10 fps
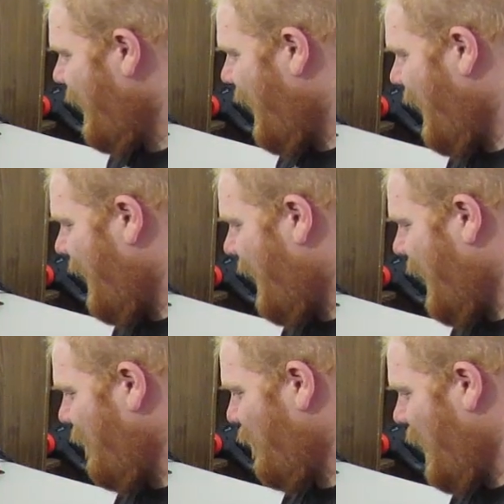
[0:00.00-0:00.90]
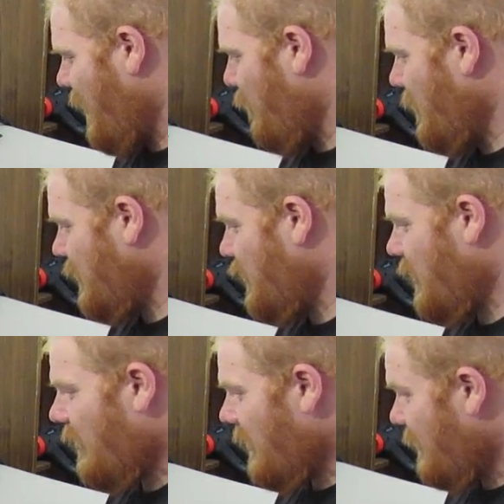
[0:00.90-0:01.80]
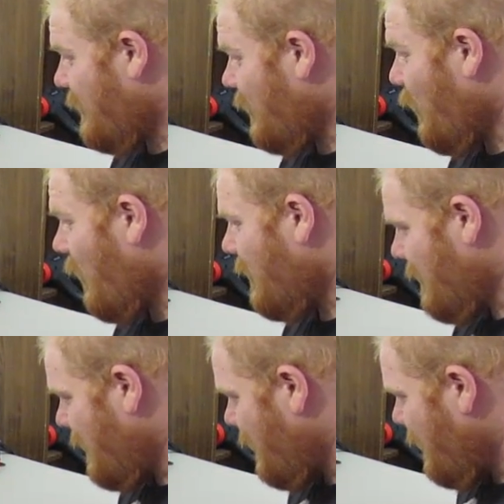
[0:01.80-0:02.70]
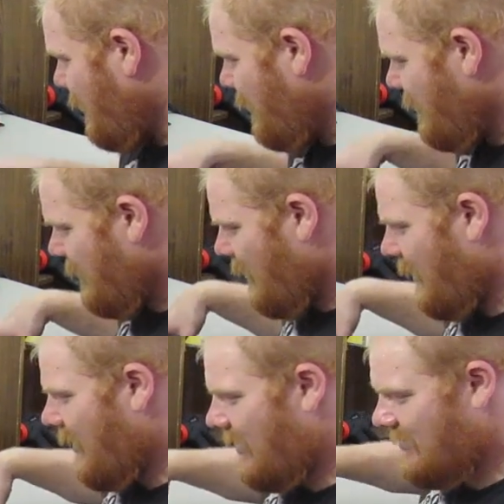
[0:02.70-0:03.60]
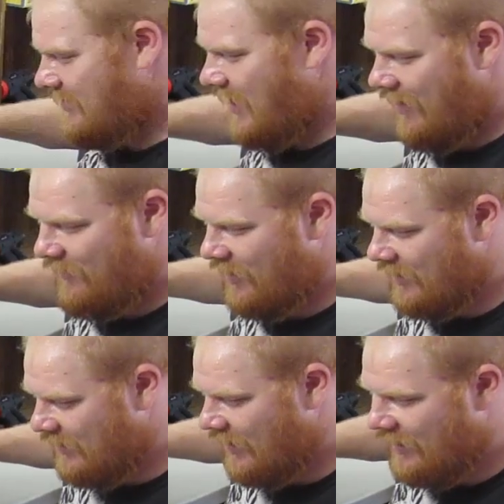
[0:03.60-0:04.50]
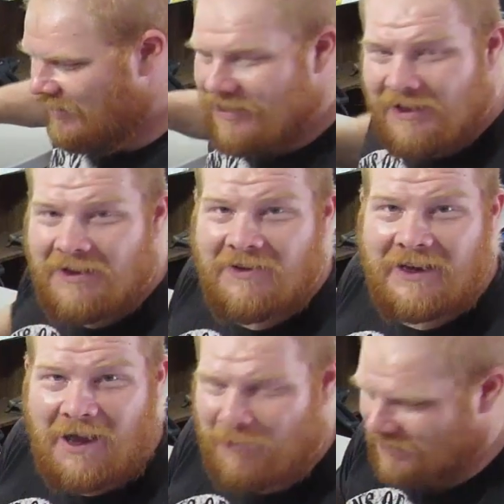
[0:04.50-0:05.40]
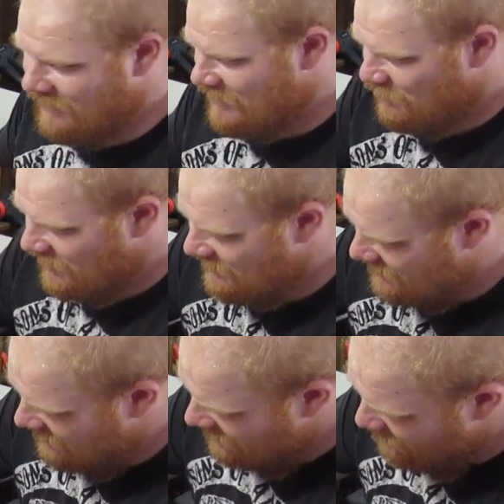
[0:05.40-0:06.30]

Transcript: I've made a bajillion swords, so I kind of just have an idea of like how big these pieces need